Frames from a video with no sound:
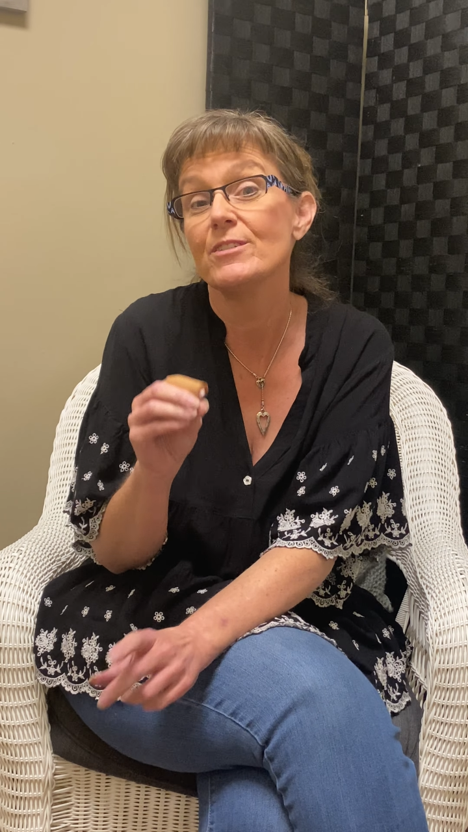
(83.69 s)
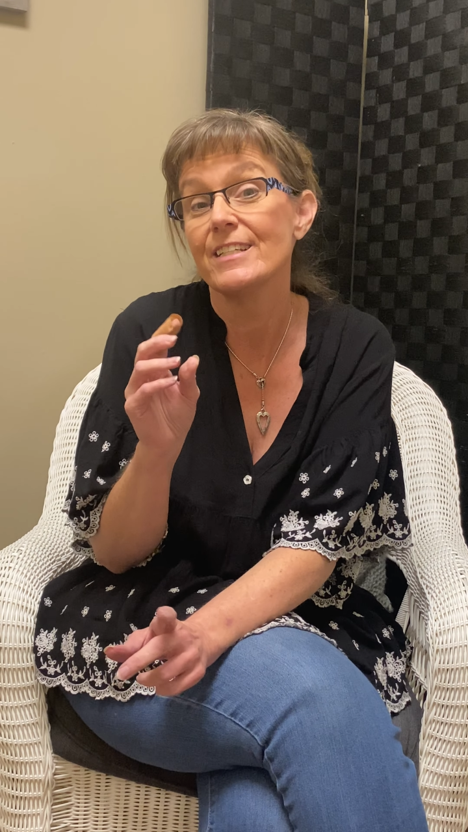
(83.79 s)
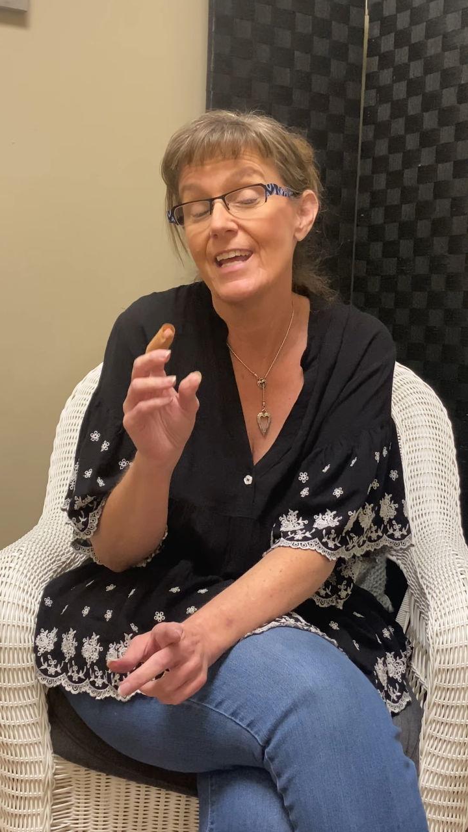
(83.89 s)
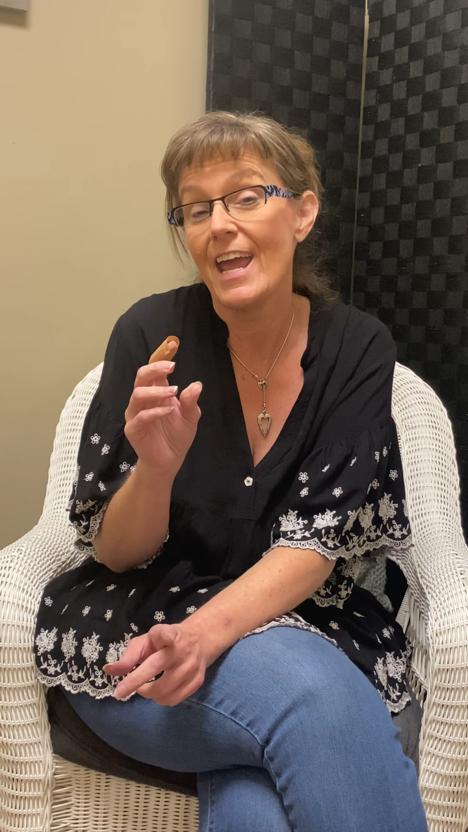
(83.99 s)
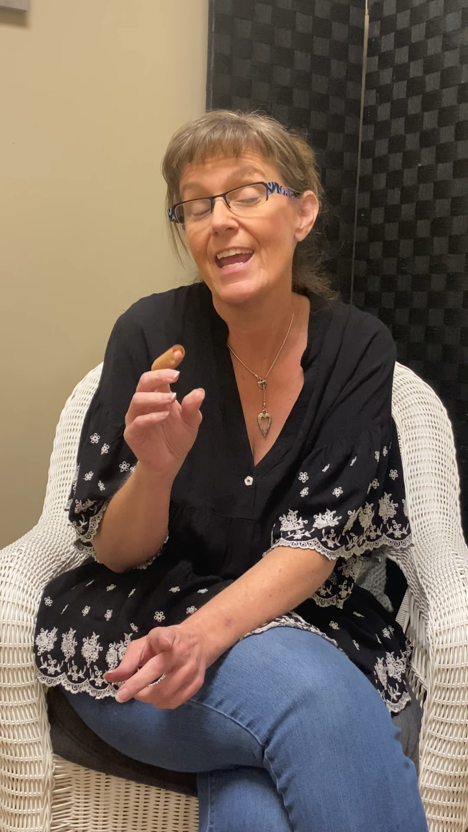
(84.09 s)

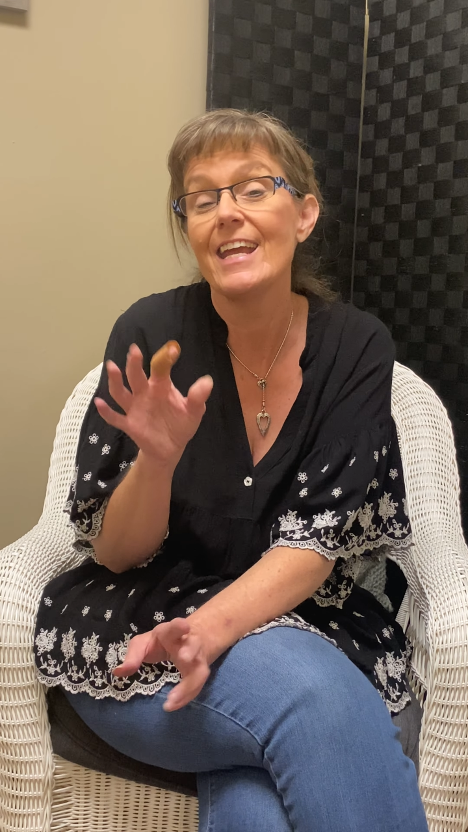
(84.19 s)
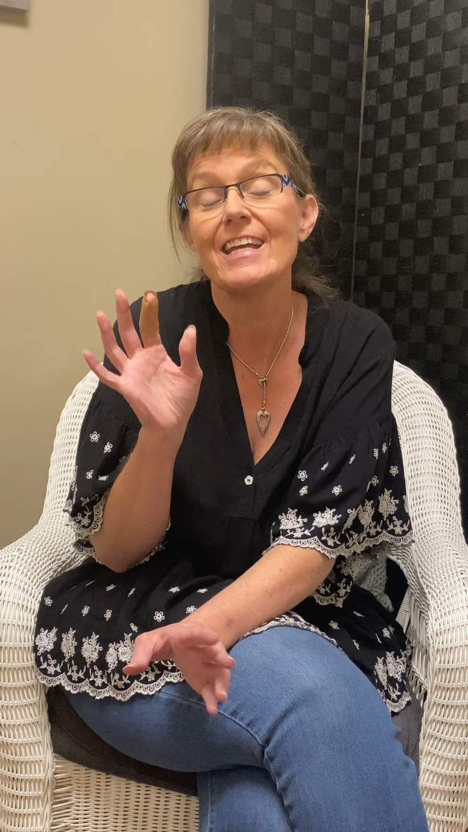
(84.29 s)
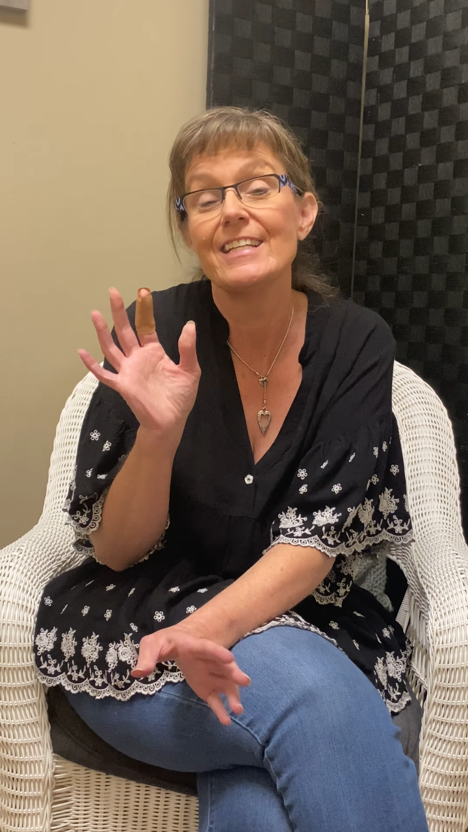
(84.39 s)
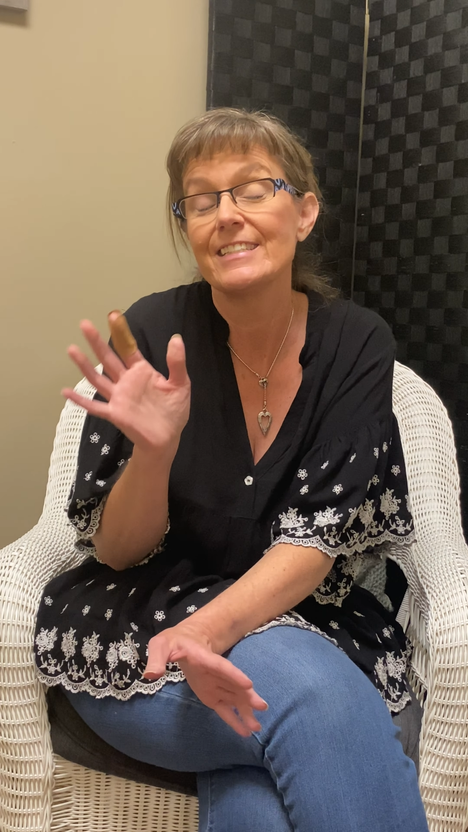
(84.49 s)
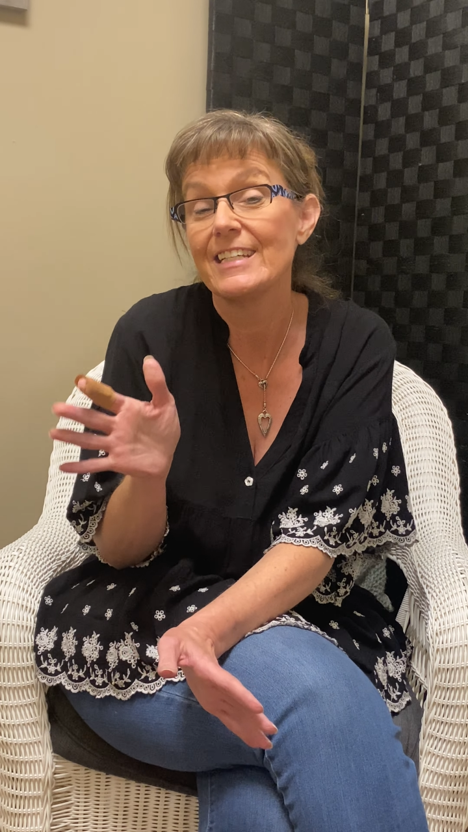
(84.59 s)
Today
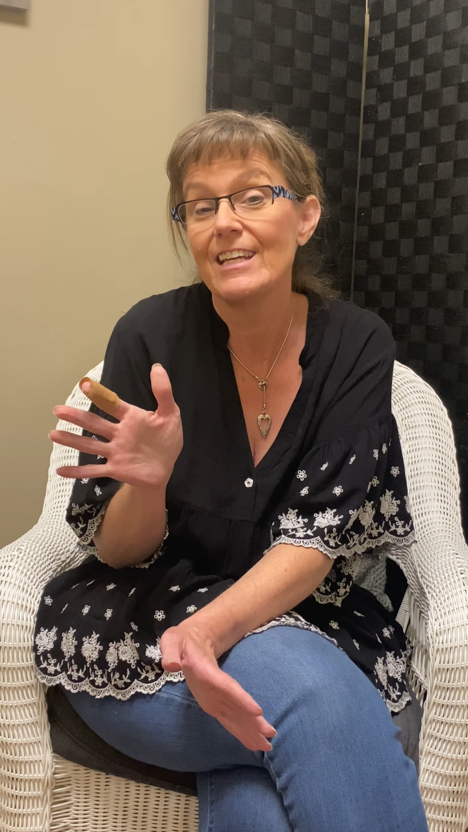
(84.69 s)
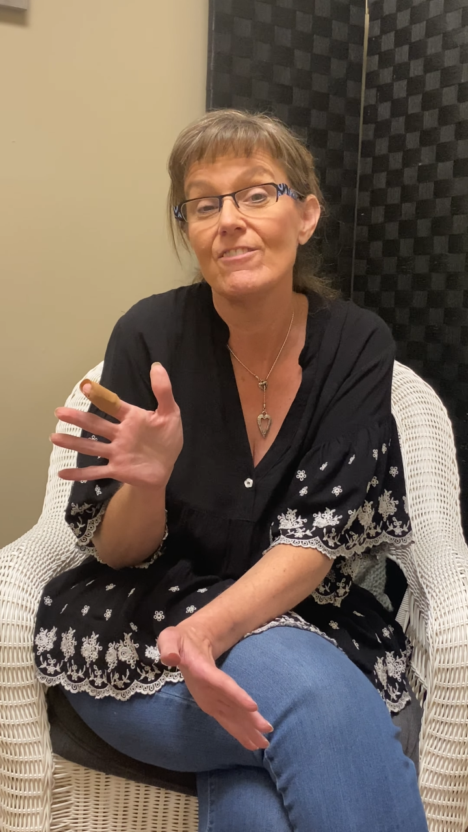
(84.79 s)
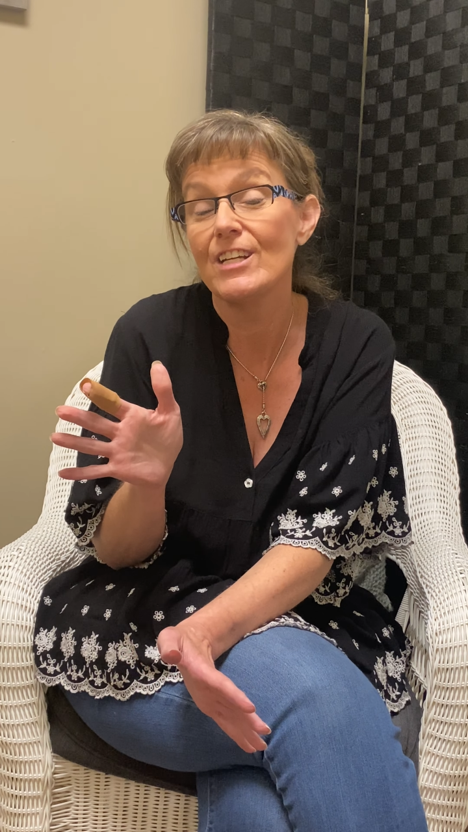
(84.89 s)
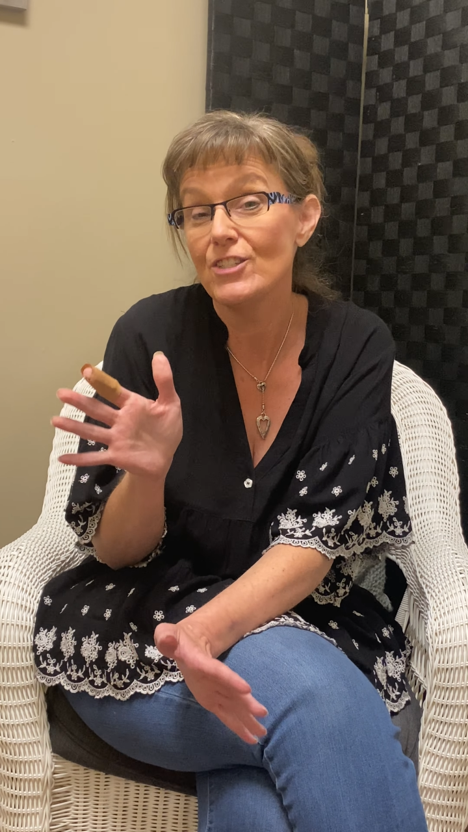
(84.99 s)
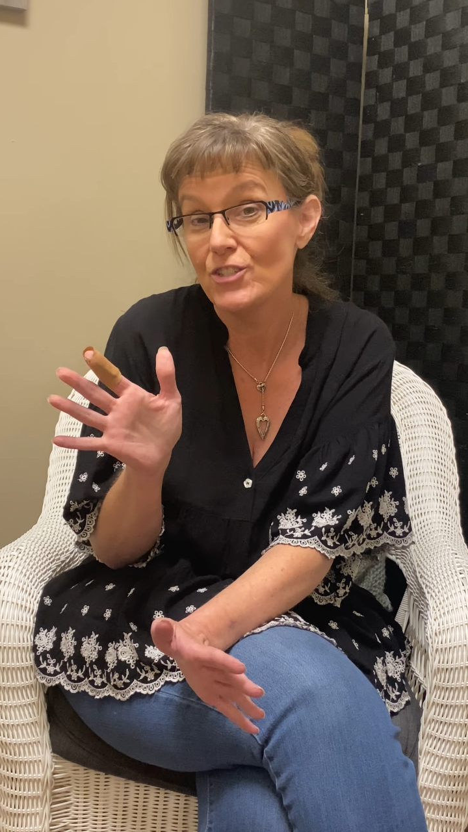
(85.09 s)
is
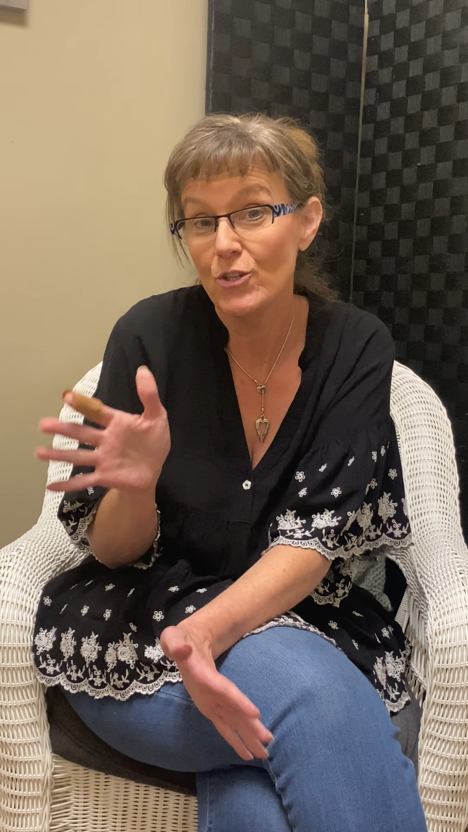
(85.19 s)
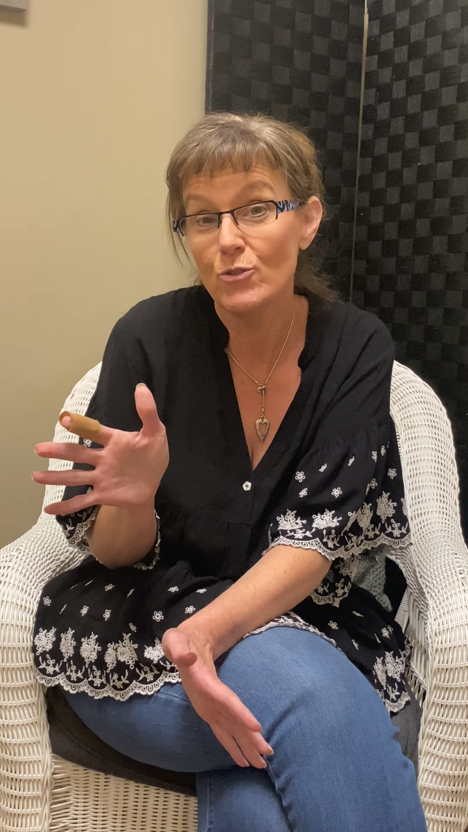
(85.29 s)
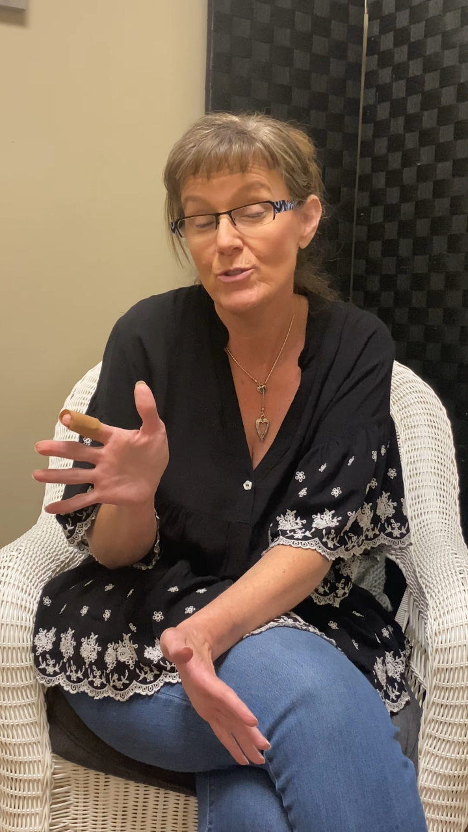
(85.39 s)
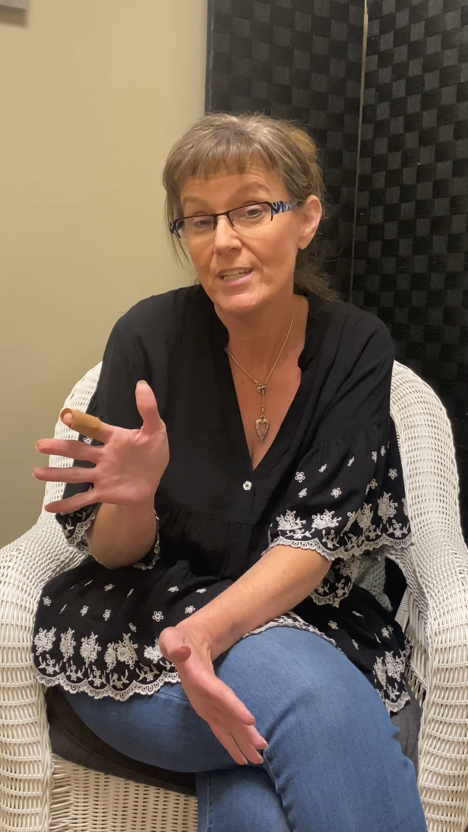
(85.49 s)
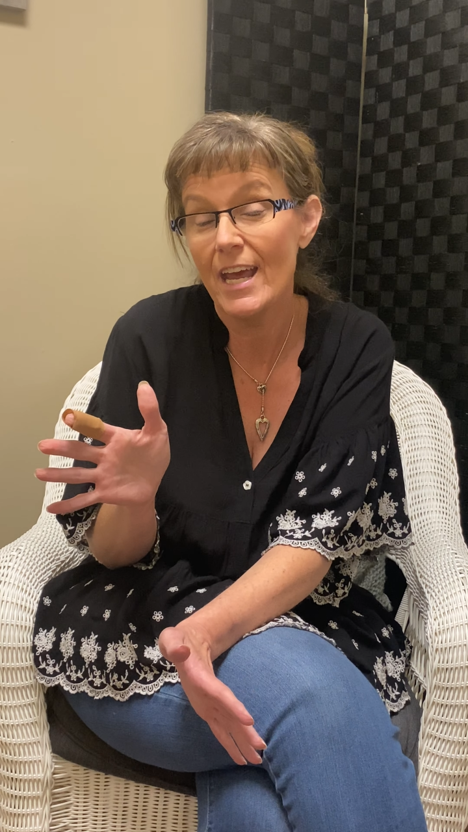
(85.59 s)
Giving
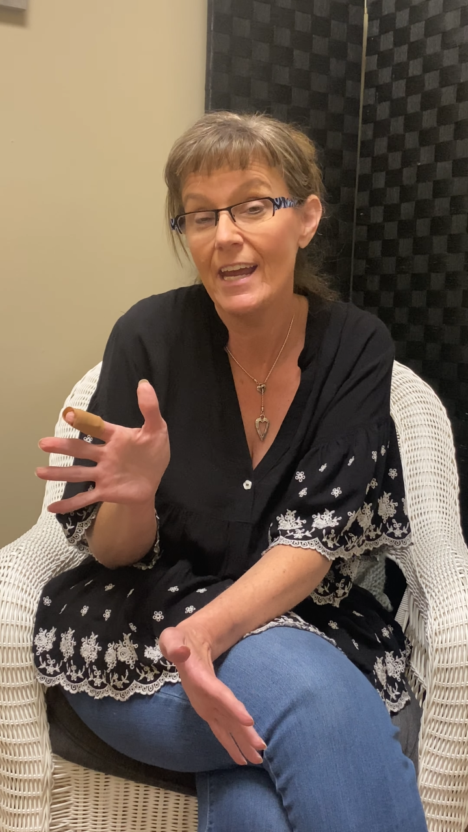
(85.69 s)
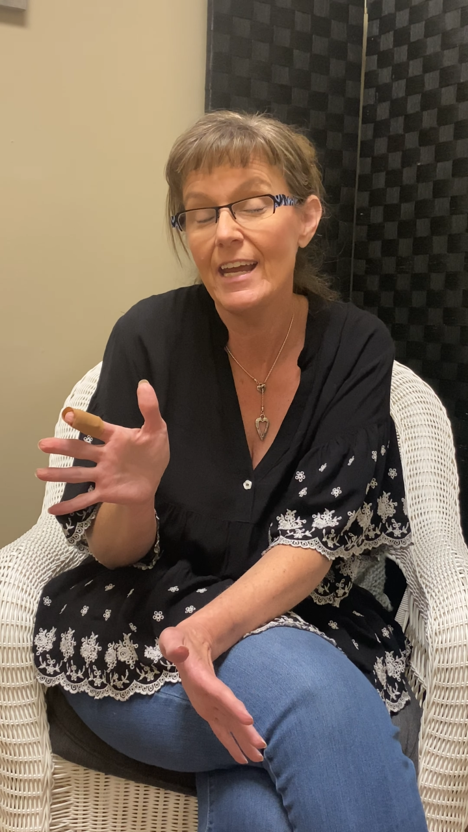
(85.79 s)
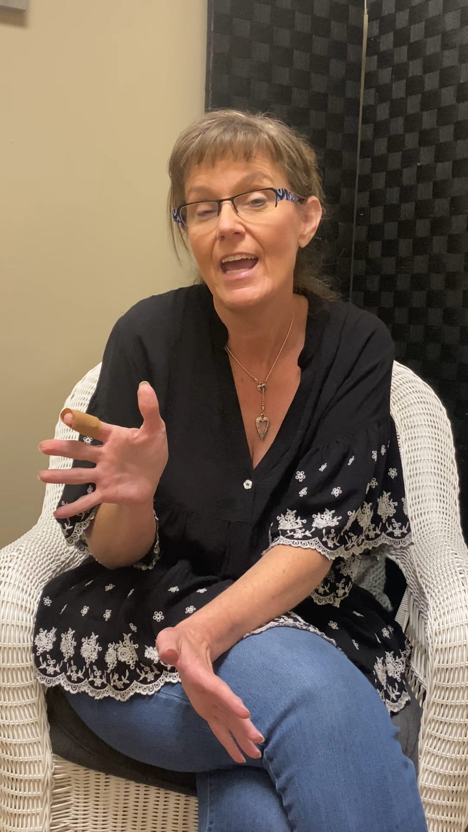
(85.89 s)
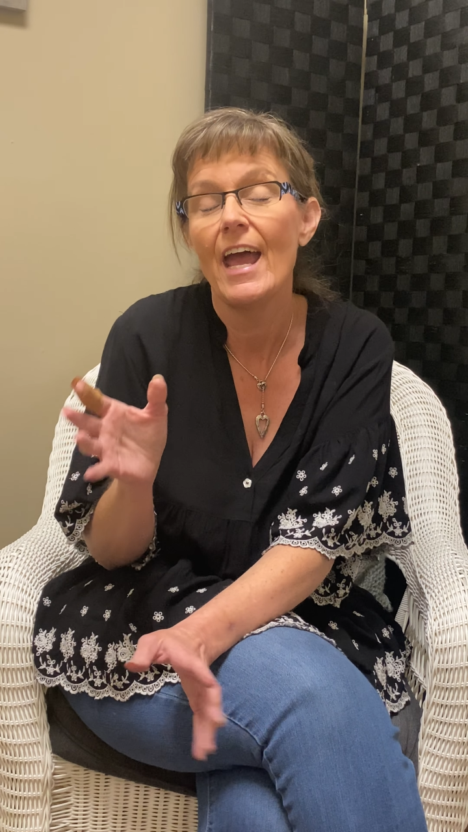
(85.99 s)
Tuesday.